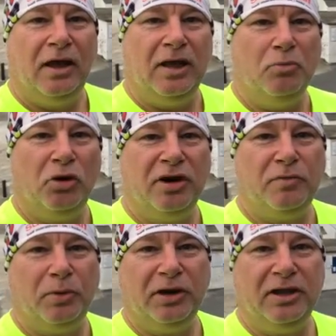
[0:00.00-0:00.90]
Hey, morning
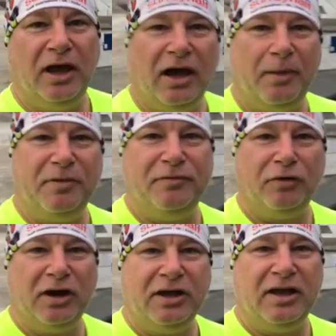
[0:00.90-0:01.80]
everybody, happy
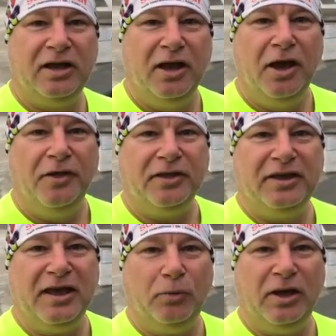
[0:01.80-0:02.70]
Friday. The
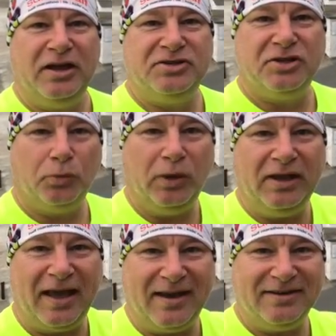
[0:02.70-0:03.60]
gateway to the
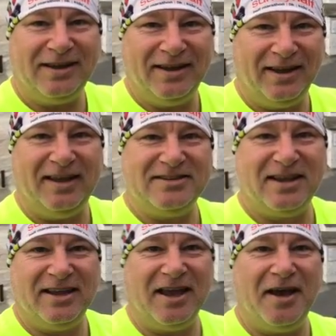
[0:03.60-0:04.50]
weekend is
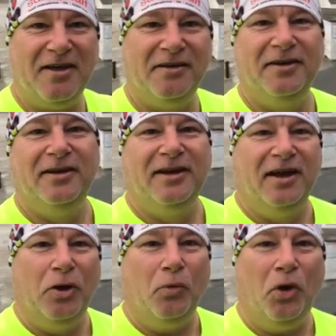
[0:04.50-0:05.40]
here.
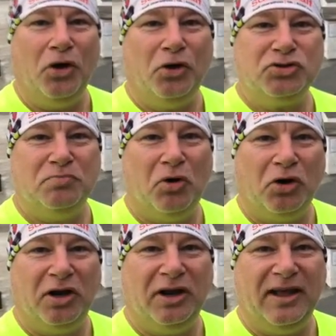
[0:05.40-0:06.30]
What an awesome
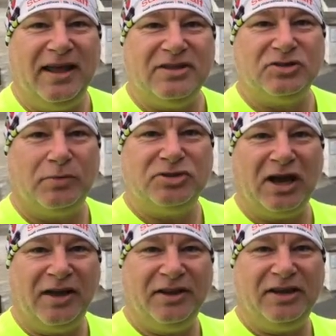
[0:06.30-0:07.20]
morning it is. So I'm
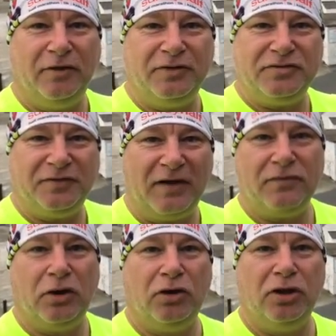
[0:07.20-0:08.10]
starting the day off, it's
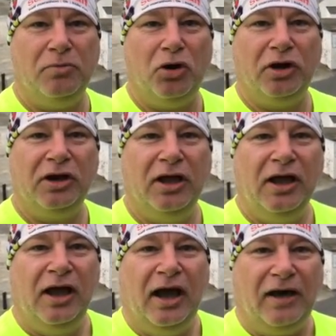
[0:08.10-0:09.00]
5 o'clock in the morning.
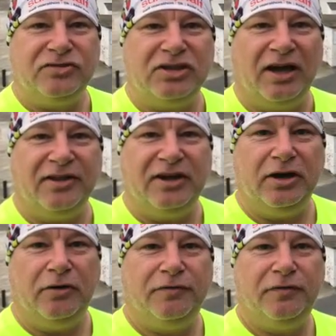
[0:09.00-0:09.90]
I've started the day
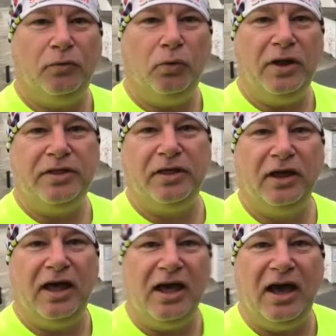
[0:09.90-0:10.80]
off
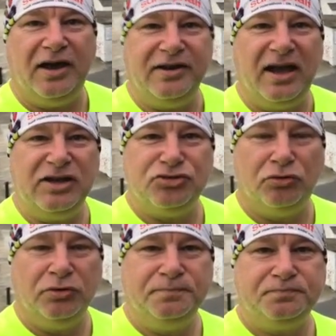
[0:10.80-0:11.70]
with a nice
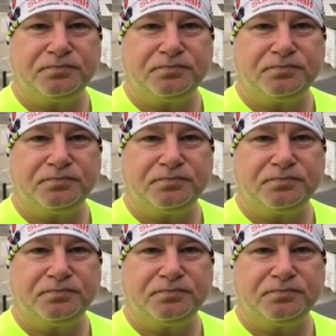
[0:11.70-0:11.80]
run.